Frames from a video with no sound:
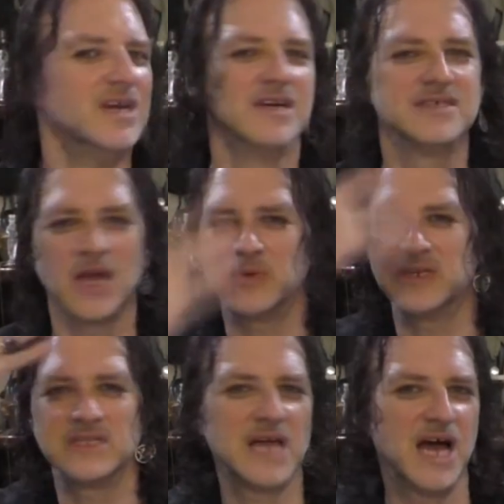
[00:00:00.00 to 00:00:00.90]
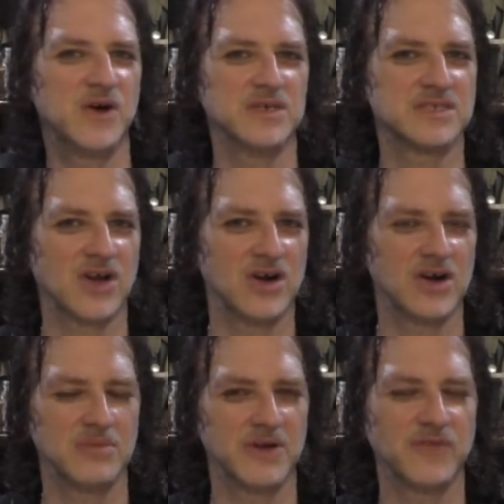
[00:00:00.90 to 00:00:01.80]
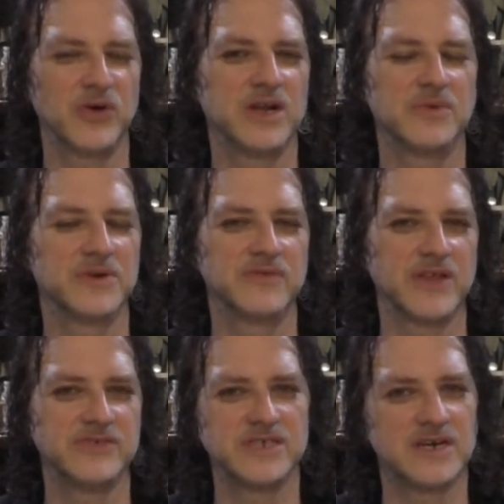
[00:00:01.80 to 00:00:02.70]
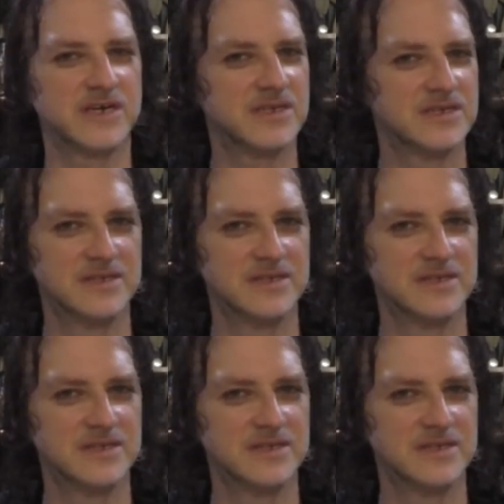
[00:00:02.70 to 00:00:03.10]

Because I wouldn't allow a scar on my forehead. I would have rather died.